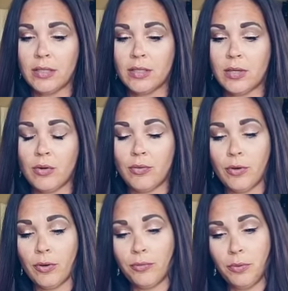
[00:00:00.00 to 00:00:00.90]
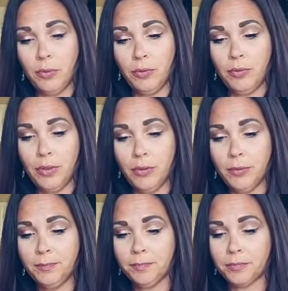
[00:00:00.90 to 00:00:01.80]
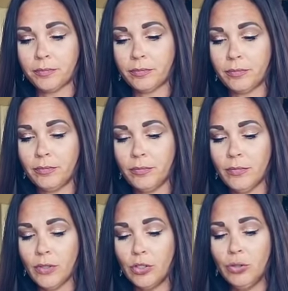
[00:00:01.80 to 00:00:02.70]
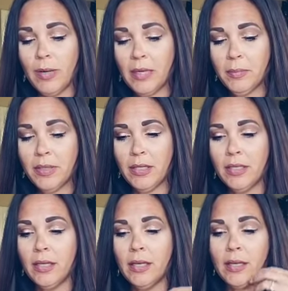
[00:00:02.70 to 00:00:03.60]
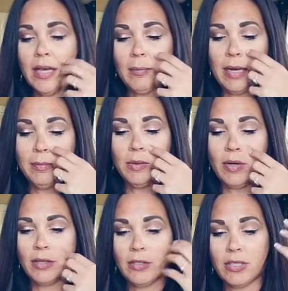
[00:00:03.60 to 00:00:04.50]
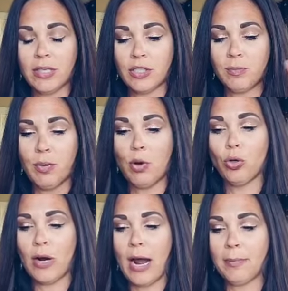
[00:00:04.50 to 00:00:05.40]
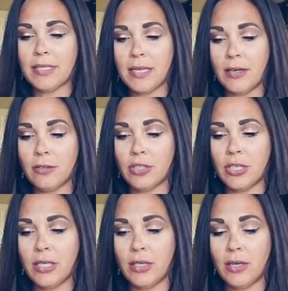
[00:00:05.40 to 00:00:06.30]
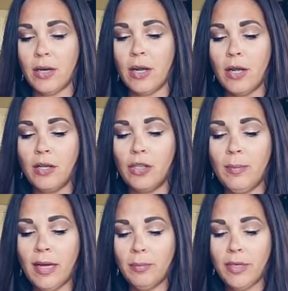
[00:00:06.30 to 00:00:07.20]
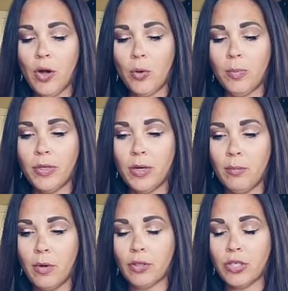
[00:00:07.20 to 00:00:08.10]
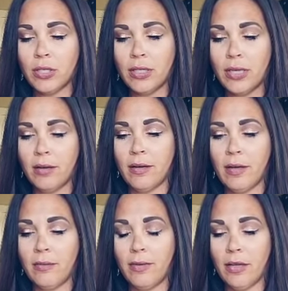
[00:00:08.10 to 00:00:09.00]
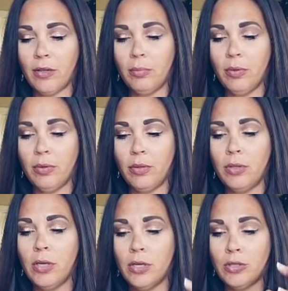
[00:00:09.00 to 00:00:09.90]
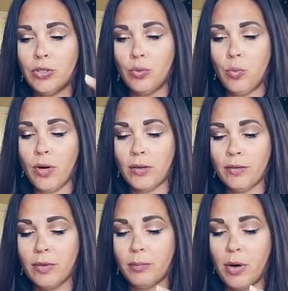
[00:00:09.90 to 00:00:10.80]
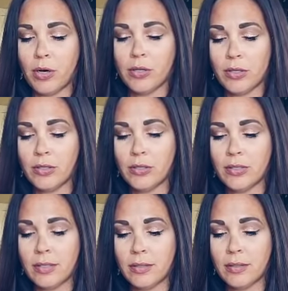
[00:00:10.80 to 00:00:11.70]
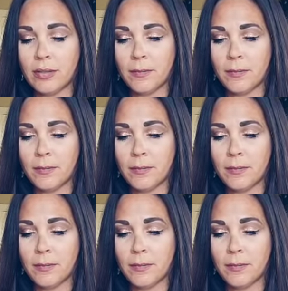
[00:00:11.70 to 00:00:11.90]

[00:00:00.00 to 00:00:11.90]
So for a few of you, you might be, that might be why there's such polar opposite energy here. You might be open emotionally and available to one of the partners,